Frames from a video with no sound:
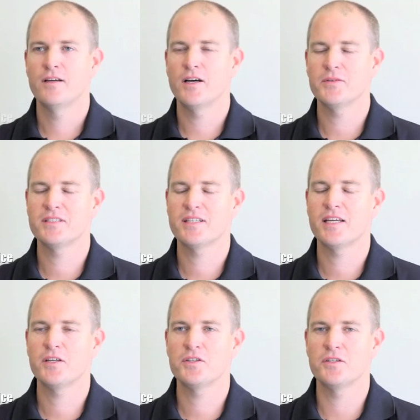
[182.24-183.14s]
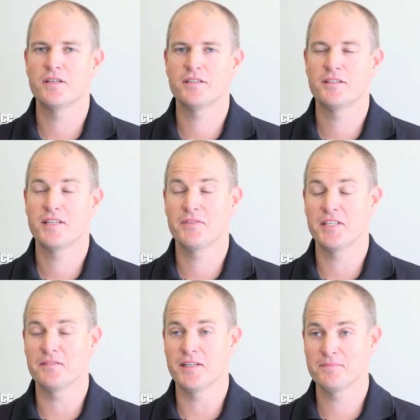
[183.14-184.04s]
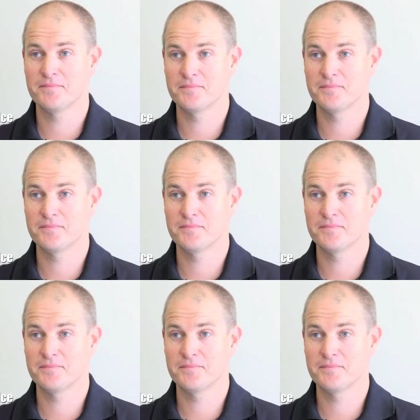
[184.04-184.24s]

I would say you should just never give up